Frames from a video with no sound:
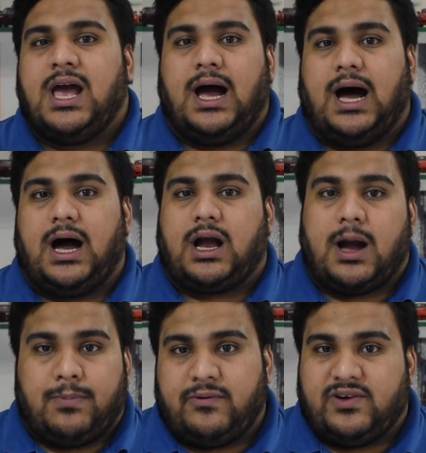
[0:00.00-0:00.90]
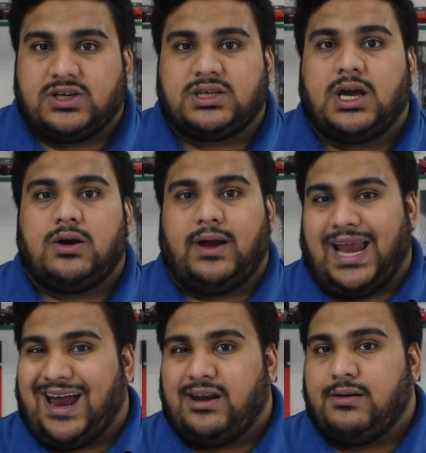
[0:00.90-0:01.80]
a couple of years ago and
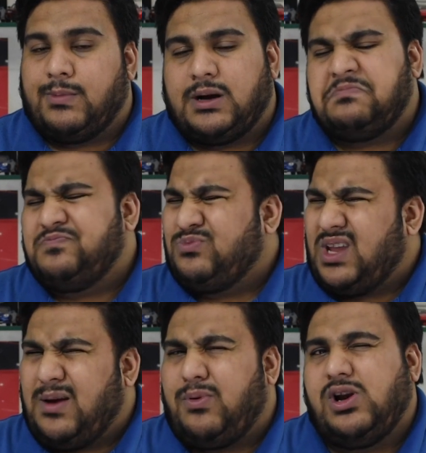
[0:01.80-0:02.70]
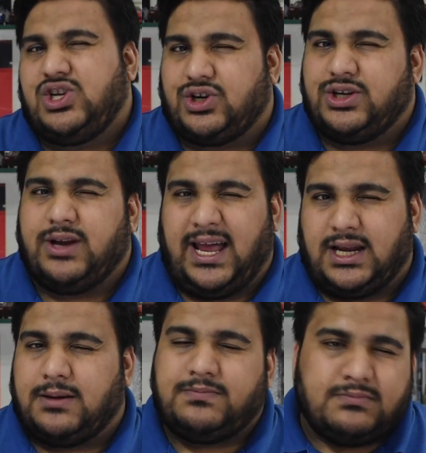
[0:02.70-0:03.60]
added them up, I'm pretty sure you'd end
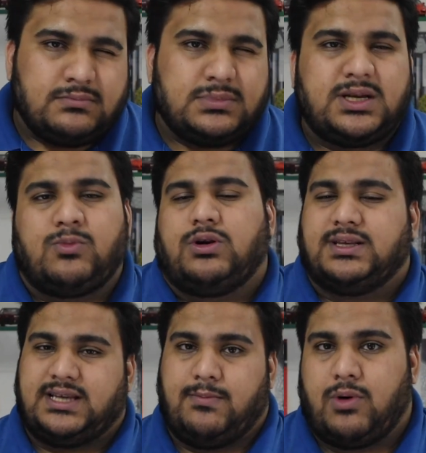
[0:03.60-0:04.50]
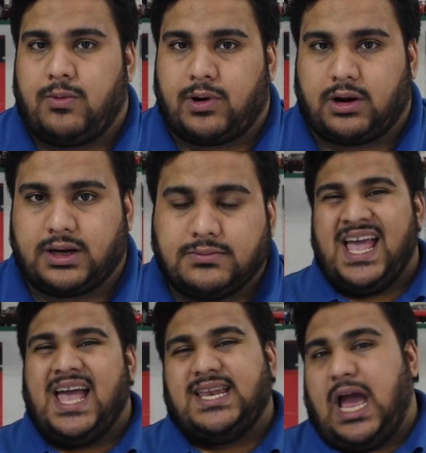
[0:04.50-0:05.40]
up somewhere in the same ballpark.
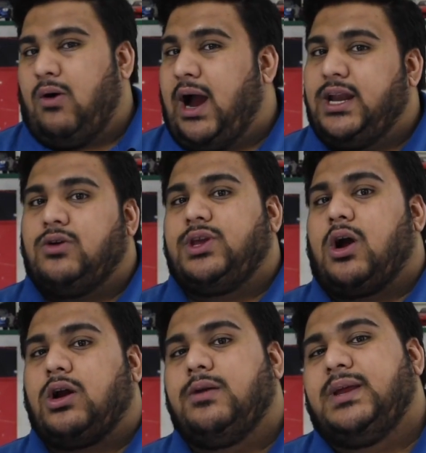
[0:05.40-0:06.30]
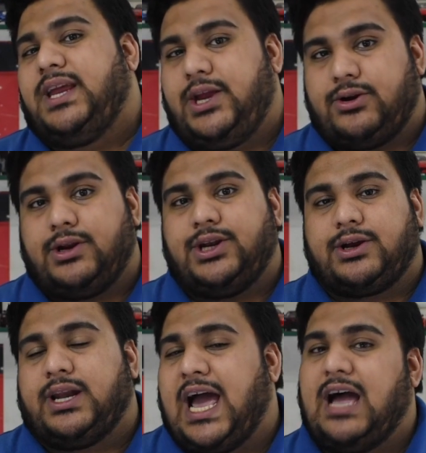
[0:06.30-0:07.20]
Now, I know the argument here you're
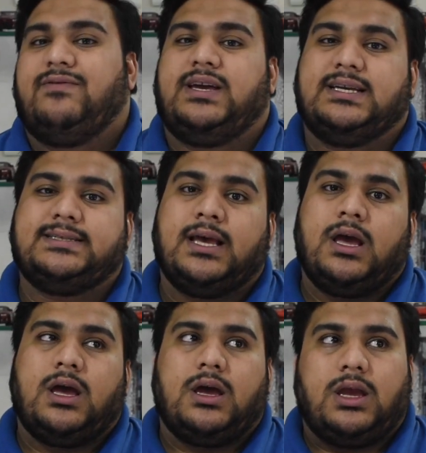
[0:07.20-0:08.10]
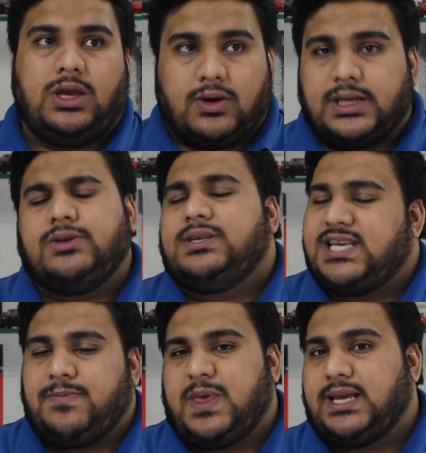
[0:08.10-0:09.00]
going to have is you can do the
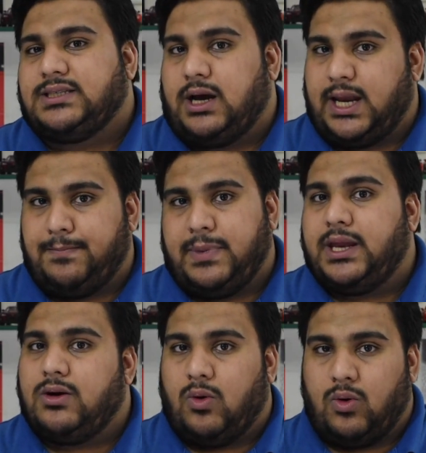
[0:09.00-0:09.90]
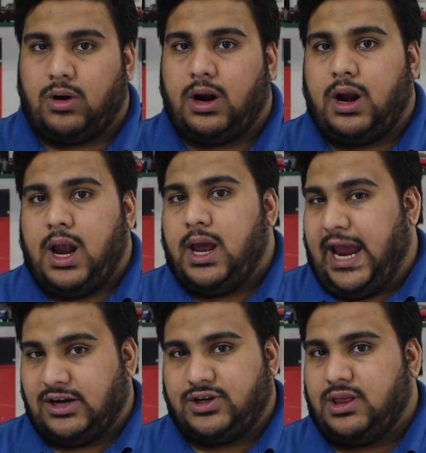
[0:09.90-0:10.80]
same things on a mid or
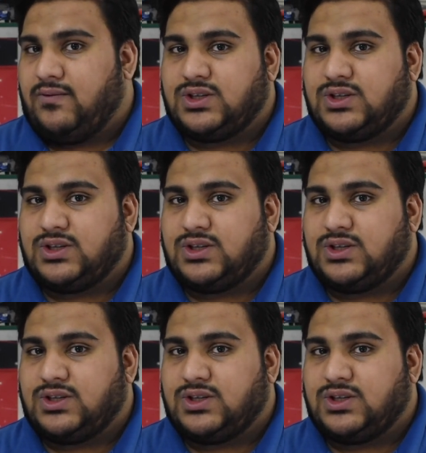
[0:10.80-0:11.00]
entry-level